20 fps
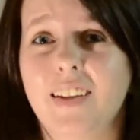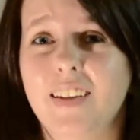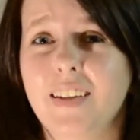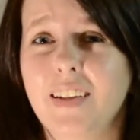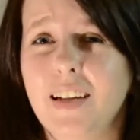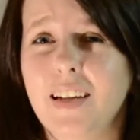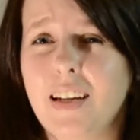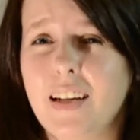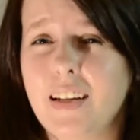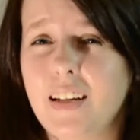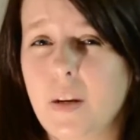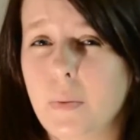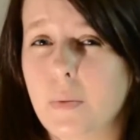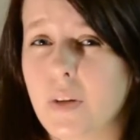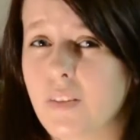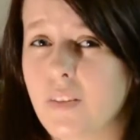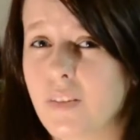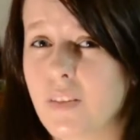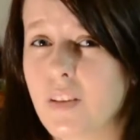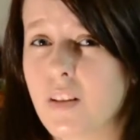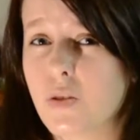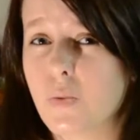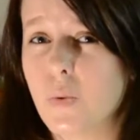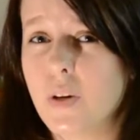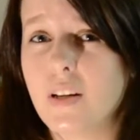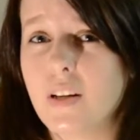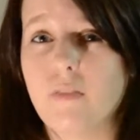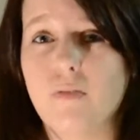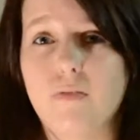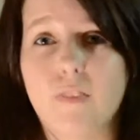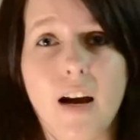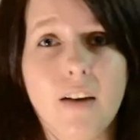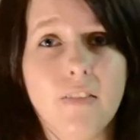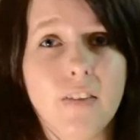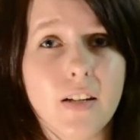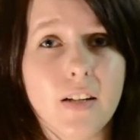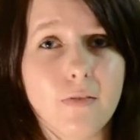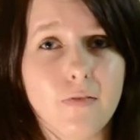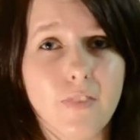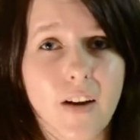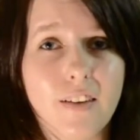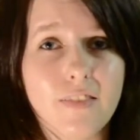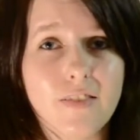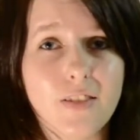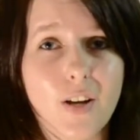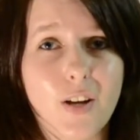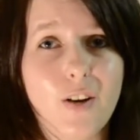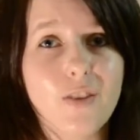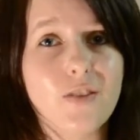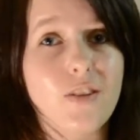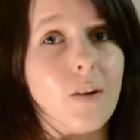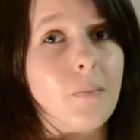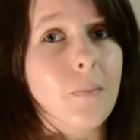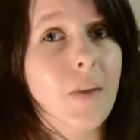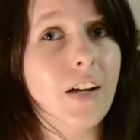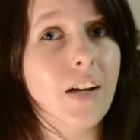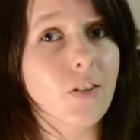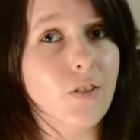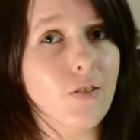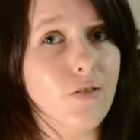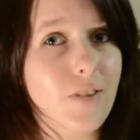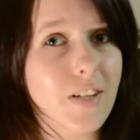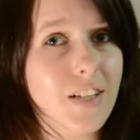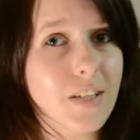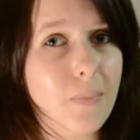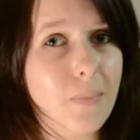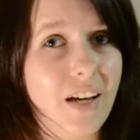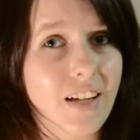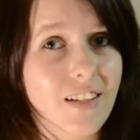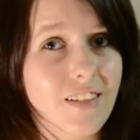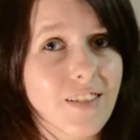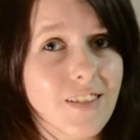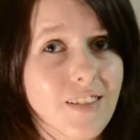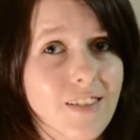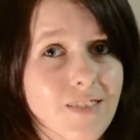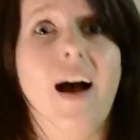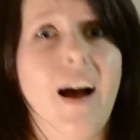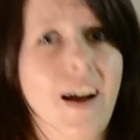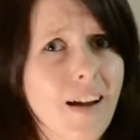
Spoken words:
I think I landed up giving this one a 5 out of 5 stars on my Goodreads page.